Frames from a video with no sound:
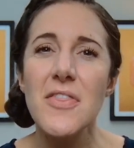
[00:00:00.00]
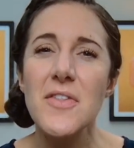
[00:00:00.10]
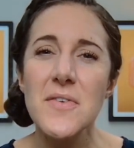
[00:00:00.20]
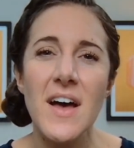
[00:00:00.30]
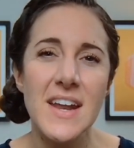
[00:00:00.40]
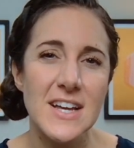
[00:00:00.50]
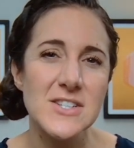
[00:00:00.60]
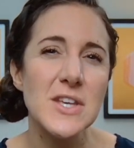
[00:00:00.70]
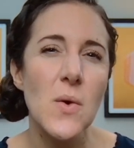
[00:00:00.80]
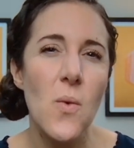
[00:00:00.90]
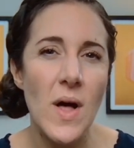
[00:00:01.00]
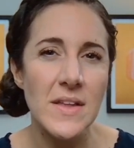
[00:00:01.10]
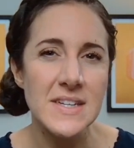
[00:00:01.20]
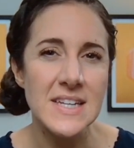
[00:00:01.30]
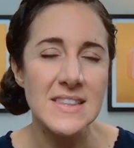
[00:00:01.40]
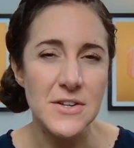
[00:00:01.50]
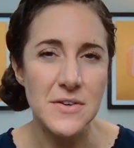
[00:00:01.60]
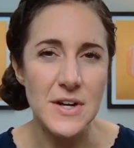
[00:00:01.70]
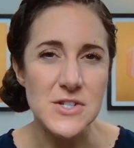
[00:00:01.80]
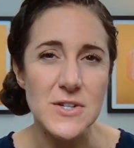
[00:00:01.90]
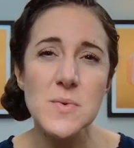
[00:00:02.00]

they're not actually quality literature.